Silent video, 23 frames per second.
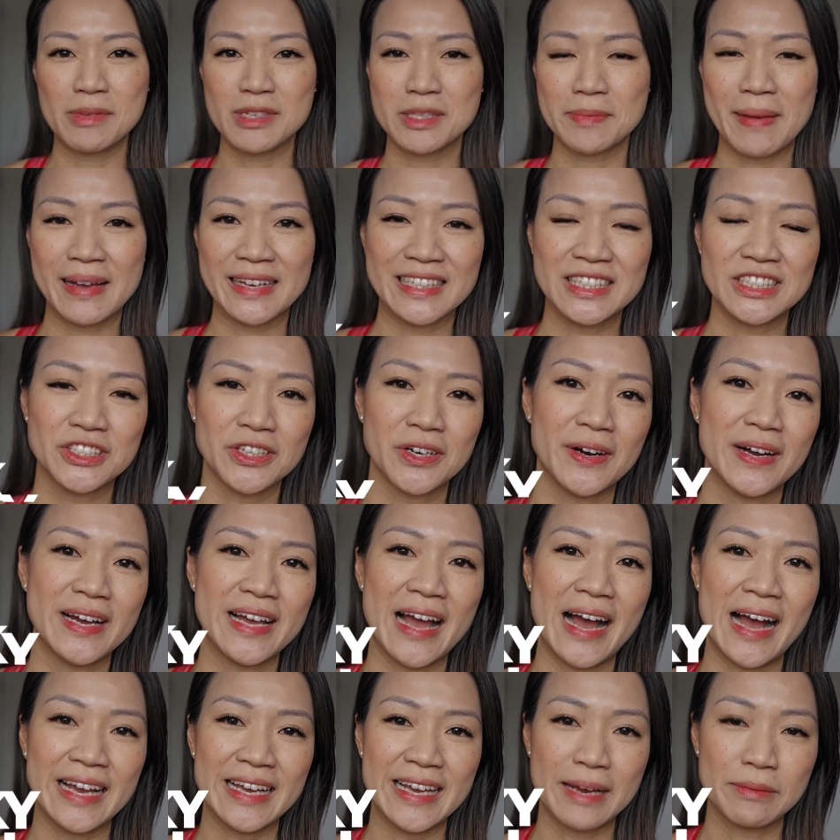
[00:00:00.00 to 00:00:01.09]
is Becky
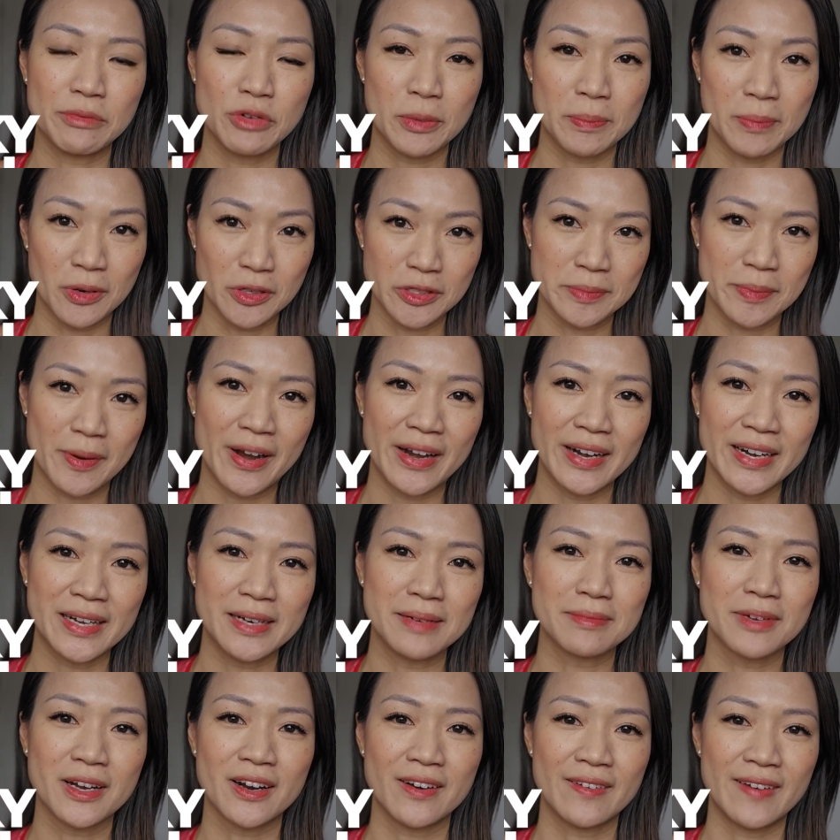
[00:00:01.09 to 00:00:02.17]
Choi. I am your
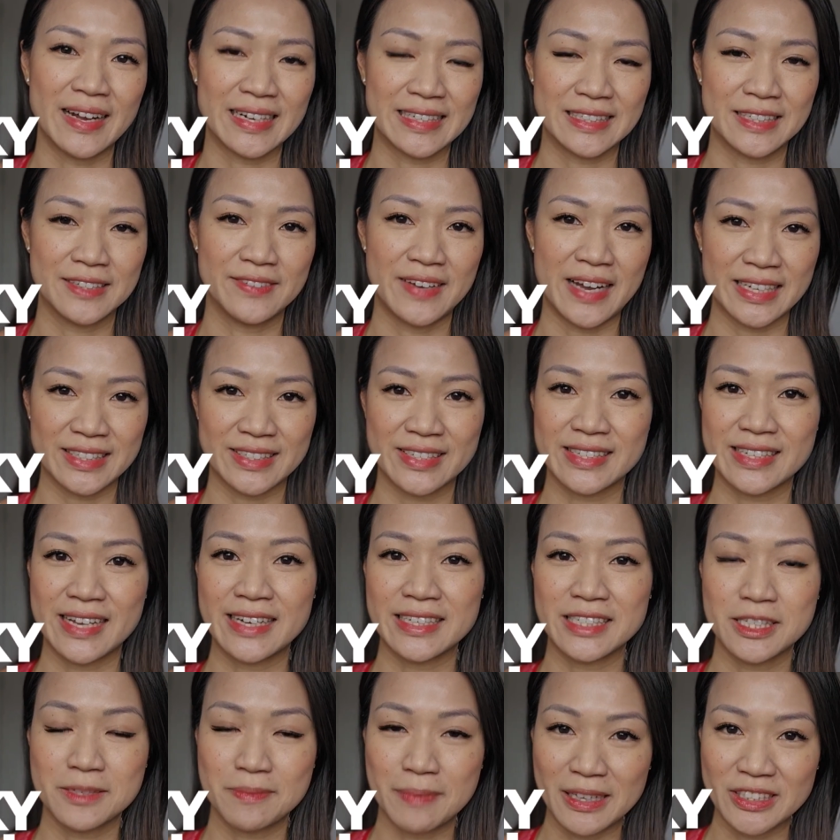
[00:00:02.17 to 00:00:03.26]
postpartum corrective
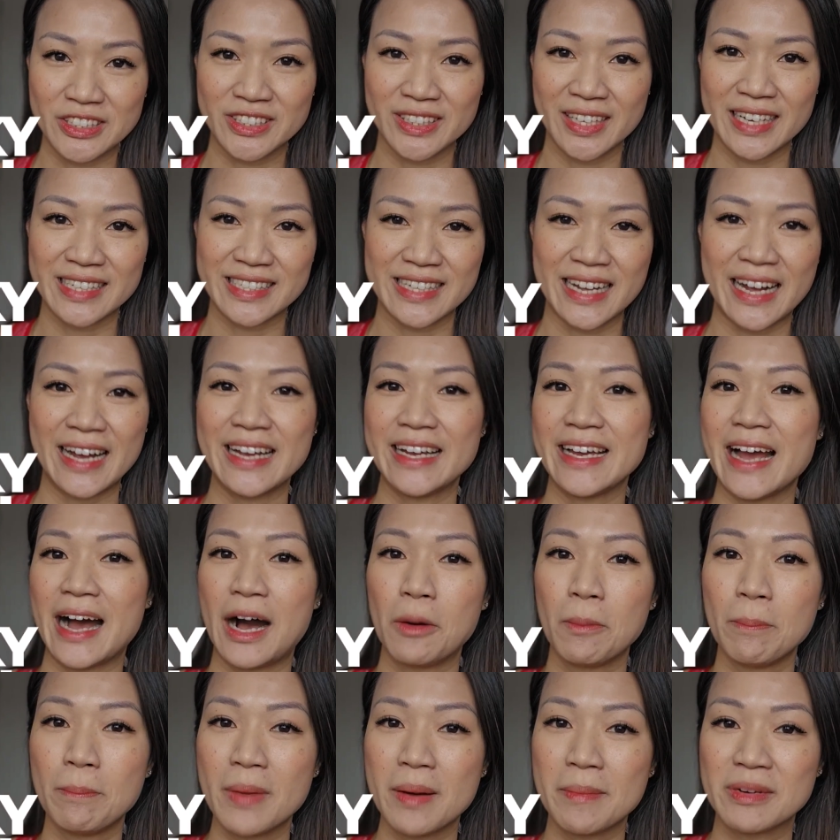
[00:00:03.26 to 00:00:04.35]
exercise specialist. I
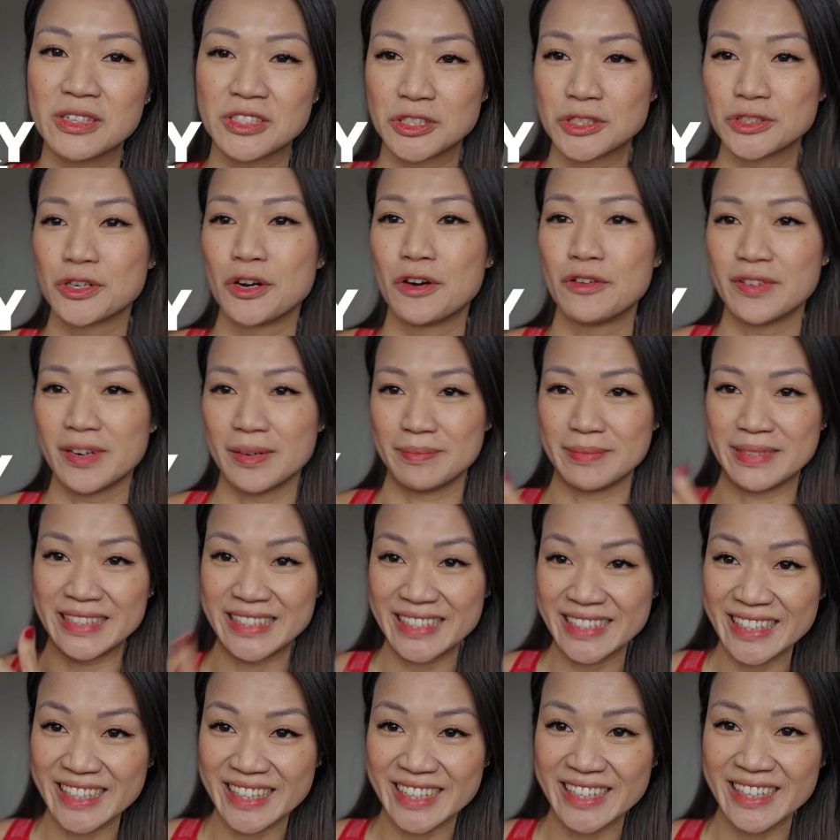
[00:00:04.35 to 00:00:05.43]
help mamas to go from
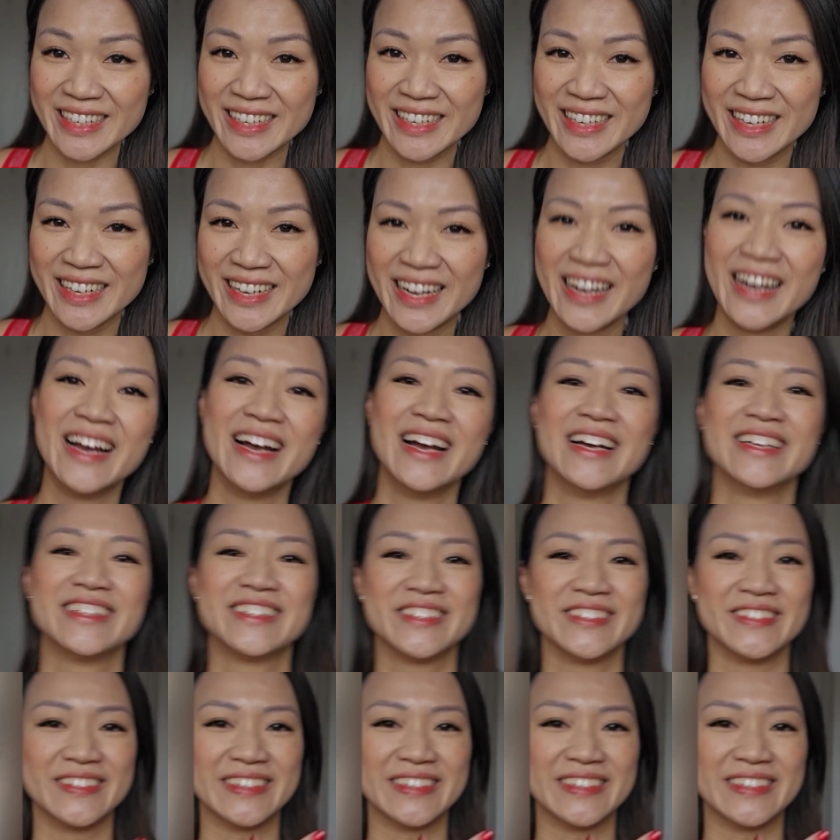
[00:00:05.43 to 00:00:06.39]
here to